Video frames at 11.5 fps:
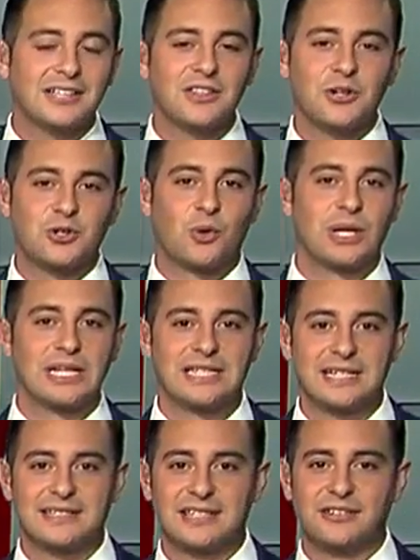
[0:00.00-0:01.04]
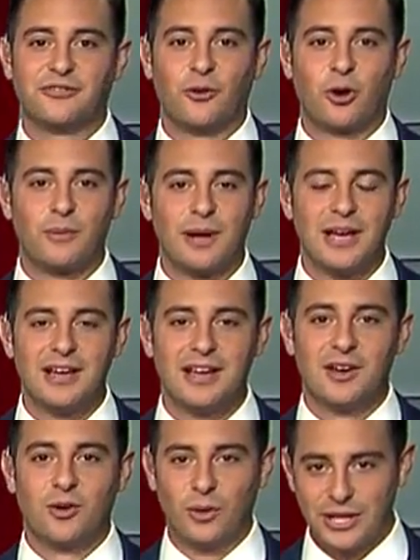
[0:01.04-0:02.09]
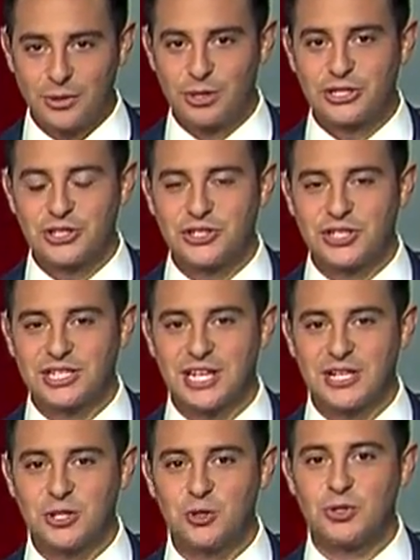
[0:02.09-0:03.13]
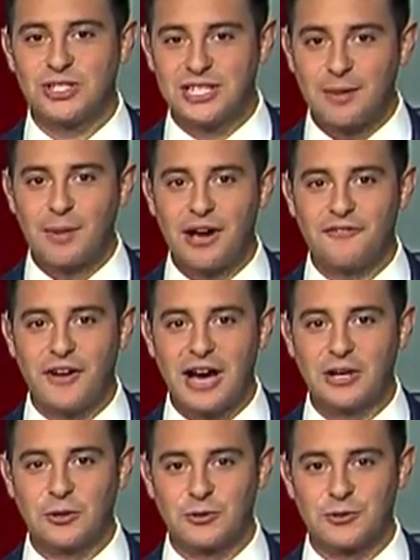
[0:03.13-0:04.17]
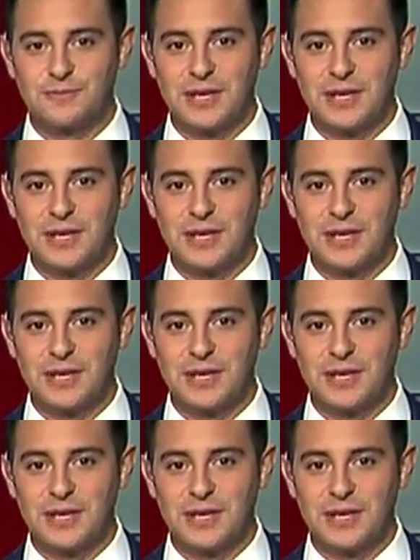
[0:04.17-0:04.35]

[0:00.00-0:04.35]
to their 2016 form when they reach the 6A2 semifinals.